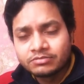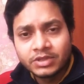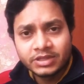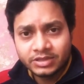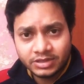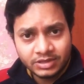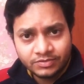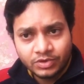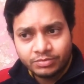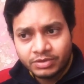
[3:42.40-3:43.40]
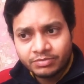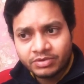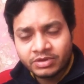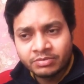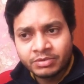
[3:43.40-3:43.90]
Then it won't be
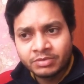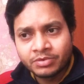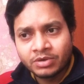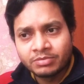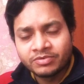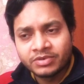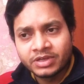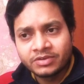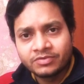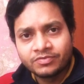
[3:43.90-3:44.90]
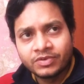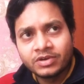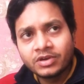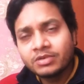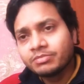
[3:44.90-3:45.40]
a big problem. It
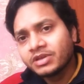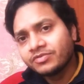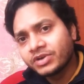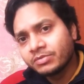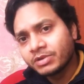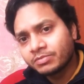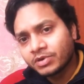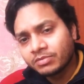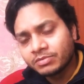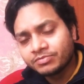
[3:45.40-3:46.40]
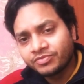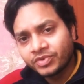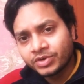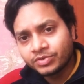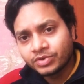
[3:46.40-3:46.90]
will not be a very big problem
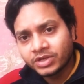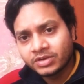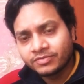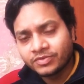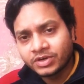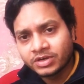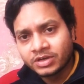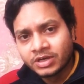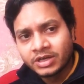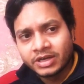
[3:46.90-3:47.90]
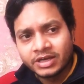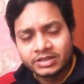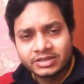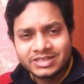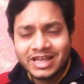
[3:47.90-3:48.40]
for you to get work.
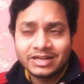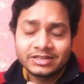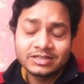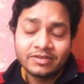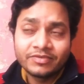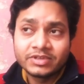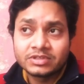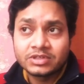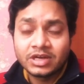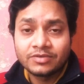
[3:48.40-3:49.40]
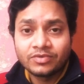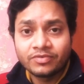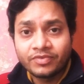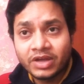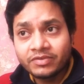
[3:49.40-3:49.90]
And the salary somewhere start from
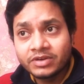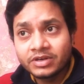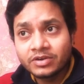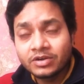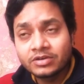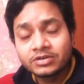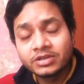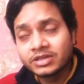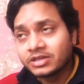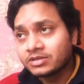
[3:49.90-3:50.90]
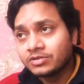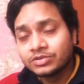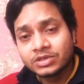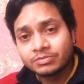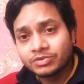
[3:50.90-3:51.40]
$500, then it
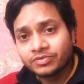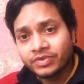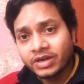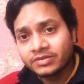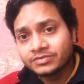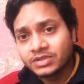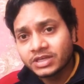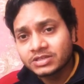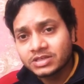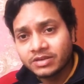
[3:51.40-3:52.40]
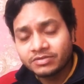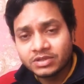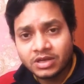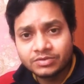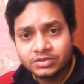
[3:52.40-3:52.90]
goes up to $5,000, $6,000,
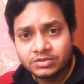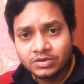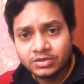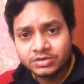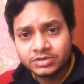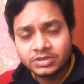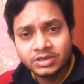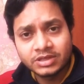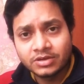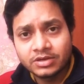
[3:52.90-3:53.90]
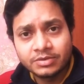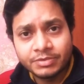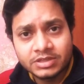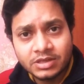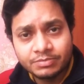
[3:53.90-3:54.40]
$7,000. It all
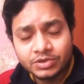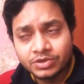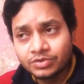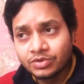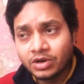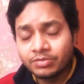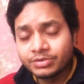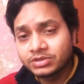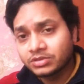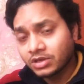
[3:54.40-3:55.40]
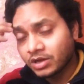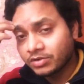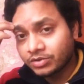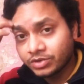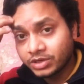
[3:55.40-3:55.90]
depends up to you how